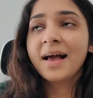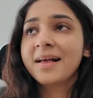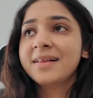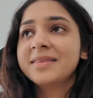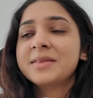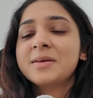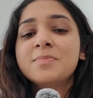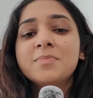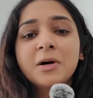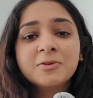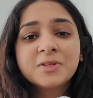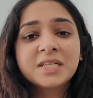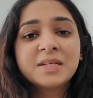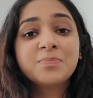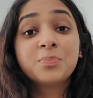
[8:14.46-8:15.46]
And the
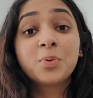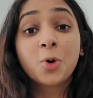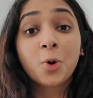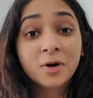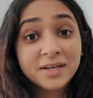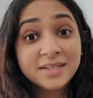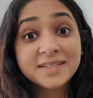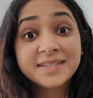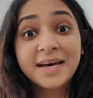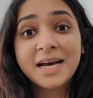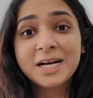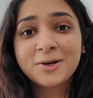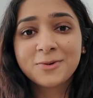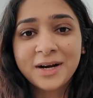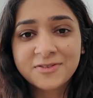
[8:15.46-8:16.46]
most important
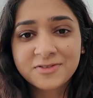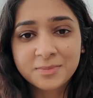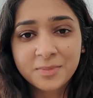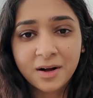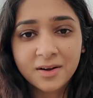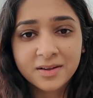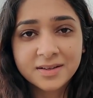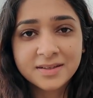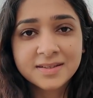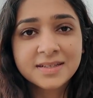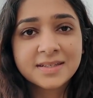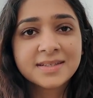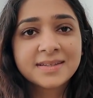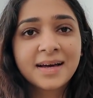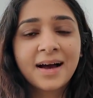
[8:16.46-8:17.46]
takeaway from all of this
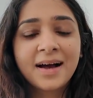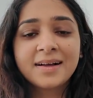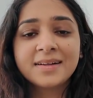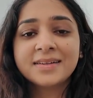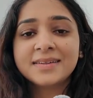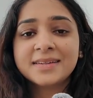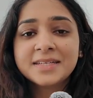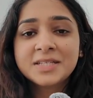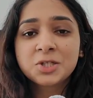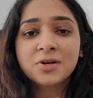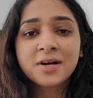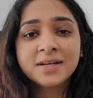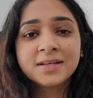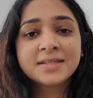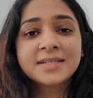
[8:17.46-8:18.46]
is that this
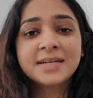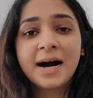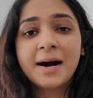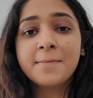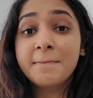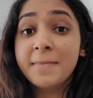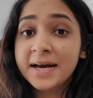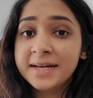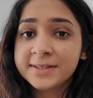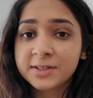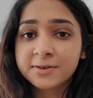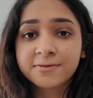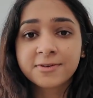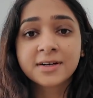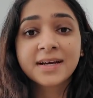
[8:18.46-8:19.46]
drug is not meant
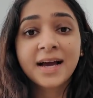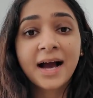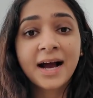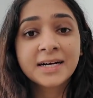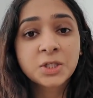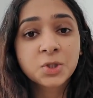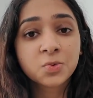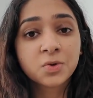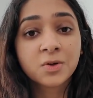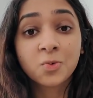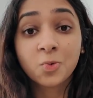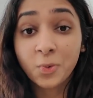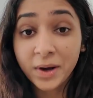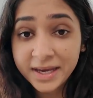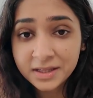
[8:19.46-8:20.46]
for casual
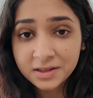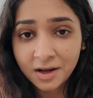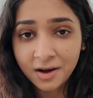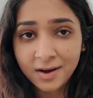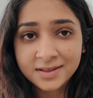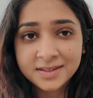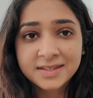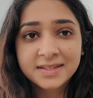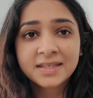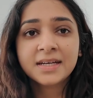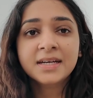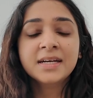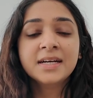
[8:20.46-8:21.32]
weight loss.